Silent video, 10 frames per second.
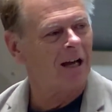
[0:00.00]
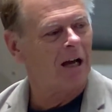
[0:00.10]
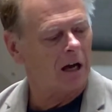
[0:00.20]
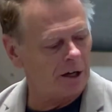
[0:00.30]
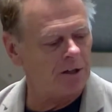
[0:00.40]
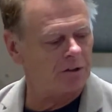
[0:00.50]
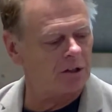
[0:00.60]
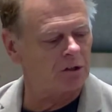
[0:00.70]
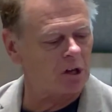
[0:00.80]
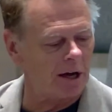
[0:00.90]
I ate the
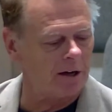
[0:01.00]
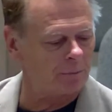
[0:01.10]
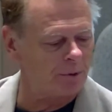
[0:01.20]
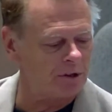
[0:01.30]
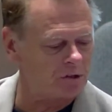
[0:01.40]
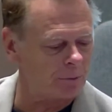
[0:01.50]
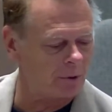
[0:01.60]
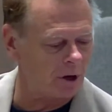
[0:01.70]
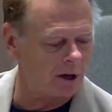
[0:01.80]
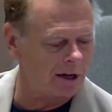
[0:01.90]
entire piece of
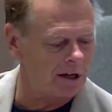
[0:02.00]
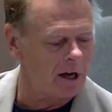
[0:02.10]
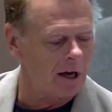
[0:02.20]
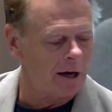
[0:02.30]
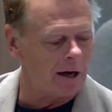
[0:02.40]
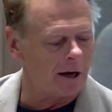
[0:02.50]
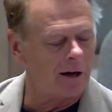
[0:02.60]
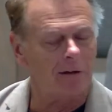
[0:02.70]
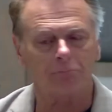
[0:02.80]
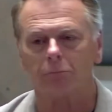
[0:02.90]
pie.
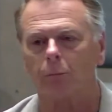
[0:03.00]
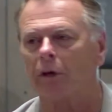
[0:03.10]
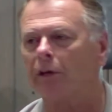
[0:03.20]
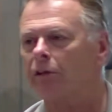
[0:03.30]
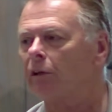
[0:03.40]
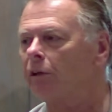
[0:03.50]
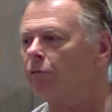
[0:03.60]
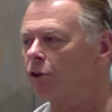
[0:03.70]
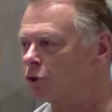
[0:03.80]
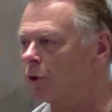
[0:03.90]
Um, and
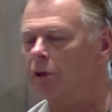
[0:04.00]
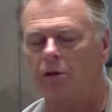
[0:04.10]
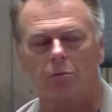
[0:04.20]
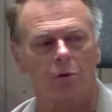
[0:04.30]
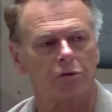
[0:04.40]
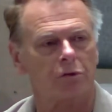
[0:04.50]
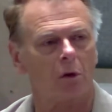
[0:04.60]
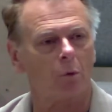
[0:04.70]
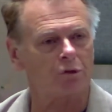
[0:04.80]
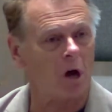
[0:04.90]
eventually was,
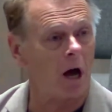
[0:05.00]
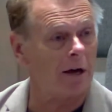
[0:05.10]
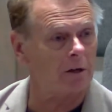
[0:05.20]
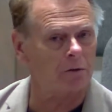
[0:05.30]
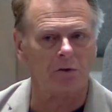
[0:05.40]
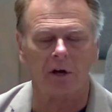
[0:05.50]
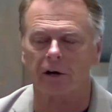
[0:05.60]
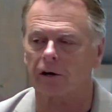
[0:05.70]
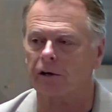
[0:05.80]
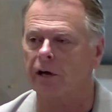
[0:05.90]
was hired
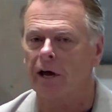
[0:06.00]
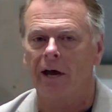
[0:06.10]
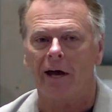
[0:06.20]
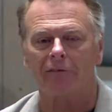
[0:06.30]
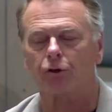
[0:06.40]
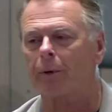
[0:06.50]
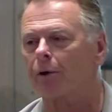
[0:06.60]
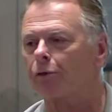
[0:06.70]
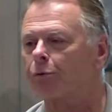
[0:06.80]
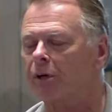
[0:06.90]
there. And after
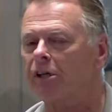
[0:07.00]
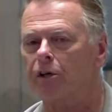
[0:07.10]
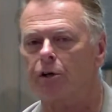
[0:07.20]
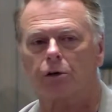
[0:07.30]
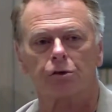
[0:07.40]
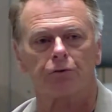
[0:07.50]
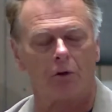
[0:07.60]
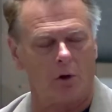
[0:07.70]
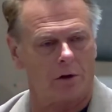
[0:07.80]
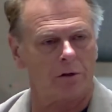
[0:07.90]
about three years,
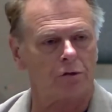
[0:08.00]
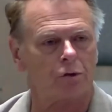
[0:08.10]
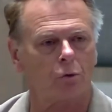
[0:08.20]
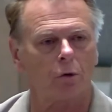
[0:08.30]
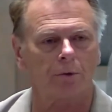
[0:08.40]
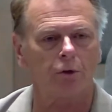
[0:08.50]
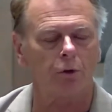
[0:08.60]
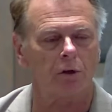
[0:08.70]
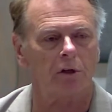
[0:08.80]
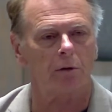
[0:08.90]
Florence, the woman who
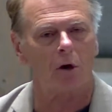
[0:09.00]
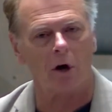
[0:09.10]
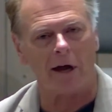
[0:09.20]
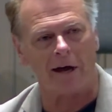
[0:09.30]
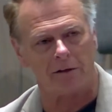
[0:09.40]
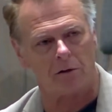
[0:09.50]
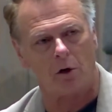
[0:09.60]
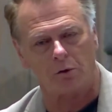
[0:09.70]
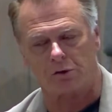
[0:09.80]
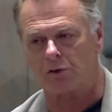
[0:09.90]
had, had
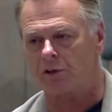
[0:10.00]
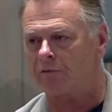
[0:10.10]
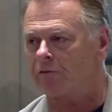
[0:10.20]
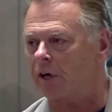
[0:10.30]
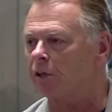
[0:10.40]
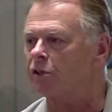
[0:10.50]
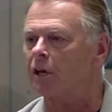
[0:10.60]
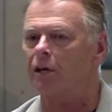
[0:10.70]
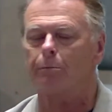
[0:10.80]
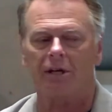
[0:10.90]
hosted the event
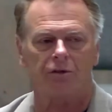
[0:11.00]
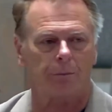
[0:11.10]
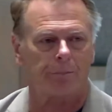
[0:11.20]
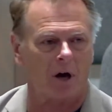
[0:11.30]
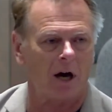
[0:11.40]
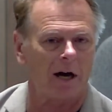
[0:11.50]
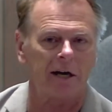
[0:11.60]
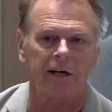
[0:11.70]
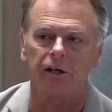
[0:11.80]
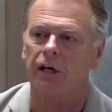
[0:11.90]
and made the pie,
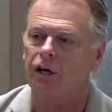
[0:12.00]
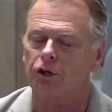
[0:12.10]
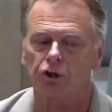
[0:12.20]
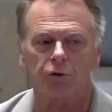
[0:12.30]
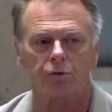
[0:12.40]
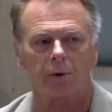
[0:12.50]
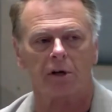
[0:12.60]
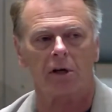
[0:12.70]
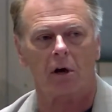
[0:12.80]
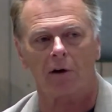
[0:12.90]
and she was
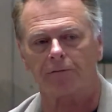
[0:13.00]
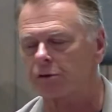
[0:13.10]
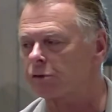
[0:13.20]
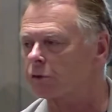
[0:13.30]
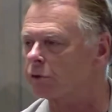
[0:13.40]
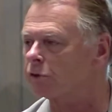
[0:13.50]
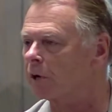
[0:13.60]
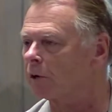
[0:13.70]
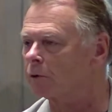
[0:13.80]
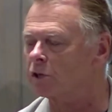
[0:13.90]
my office
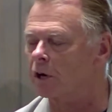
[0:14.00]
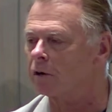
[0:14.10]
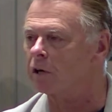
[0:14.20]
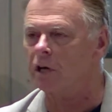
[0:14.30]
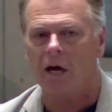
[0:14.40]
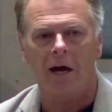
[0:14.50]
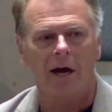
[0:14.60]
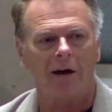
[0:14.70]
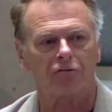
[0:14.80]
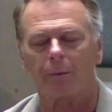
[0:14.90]
secretary,
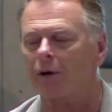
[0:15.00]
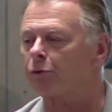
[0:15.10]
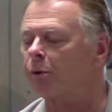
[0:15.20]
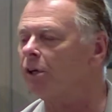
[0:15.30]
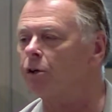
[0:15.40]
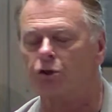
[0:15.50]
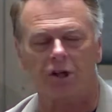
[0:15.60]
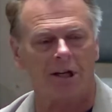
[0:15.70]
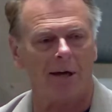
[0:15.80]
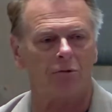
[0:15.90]
after about three years, she
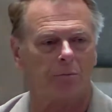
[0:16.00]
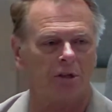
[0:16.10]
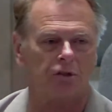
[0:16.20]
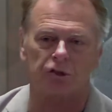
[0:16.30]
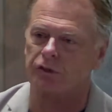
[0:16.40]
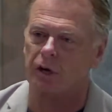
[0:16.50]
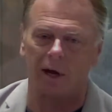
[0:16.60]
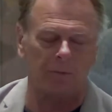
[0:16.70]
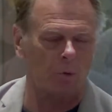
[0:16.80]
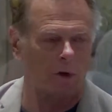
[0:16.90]
came to me and she said,
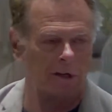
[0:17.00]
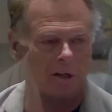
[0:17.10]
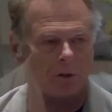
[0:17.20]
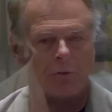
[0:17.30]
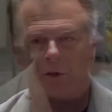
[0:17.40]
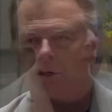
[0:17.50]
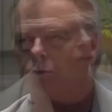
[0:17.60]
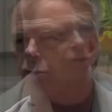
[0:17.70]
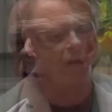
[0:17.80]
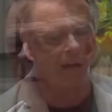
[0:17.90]
I've been waiting three
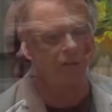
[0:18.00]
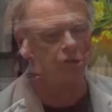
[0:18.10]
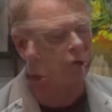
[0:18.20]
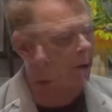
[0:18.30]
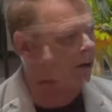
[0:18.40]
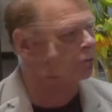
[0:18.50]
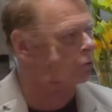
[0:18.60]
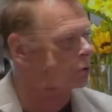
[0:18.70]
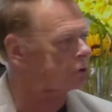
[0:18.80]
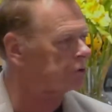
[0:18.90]
years to ask you, how in the
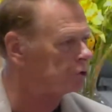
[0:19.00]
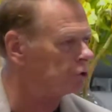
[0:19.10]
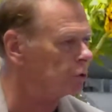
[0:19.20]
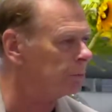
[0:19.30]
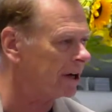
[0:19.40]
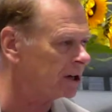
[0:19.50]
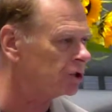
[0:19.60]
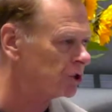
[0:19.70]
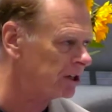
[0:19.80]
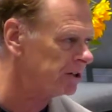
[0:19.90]
world did you
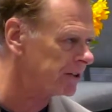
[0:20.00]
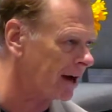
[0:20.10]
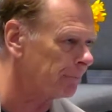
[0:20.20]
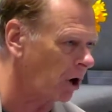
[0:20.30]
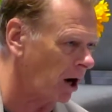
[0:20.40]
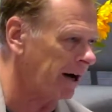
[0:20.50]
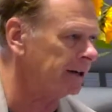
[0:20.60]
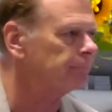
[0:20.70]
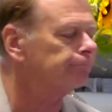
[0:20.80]
manage to eat that pie?